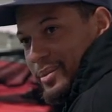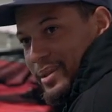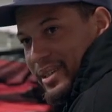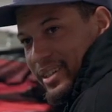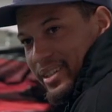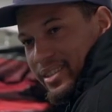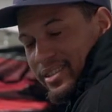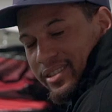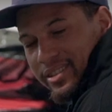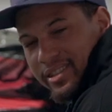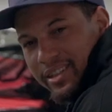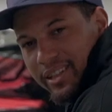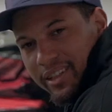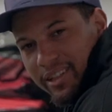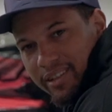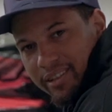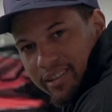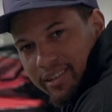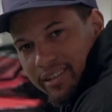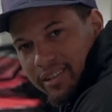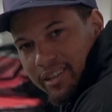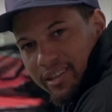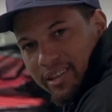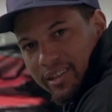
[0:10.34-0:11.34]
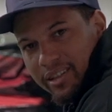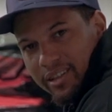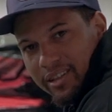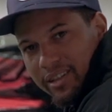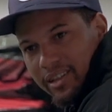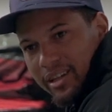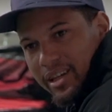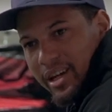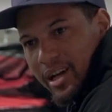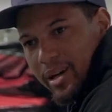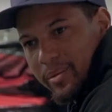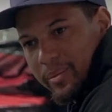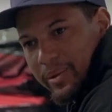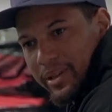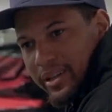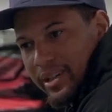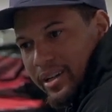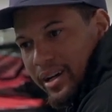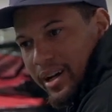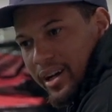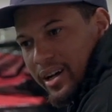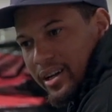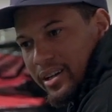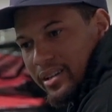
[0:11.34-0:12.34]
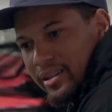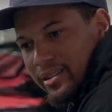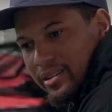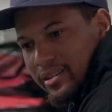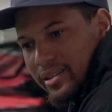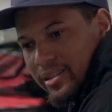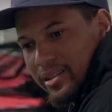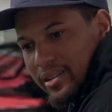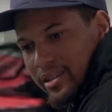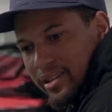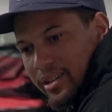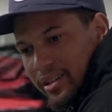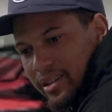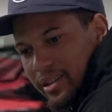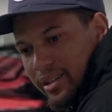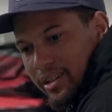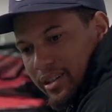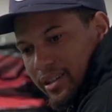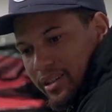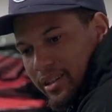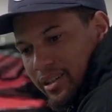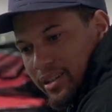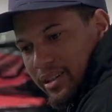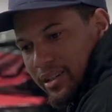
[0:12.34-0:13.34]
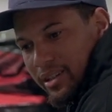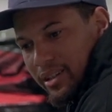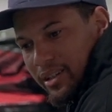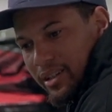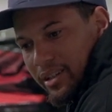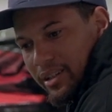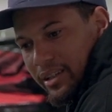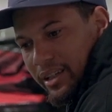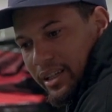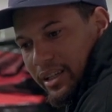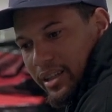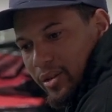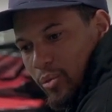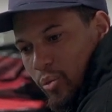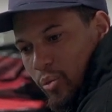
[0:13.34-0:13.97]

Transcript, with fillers: to be interesting to see how many guys get the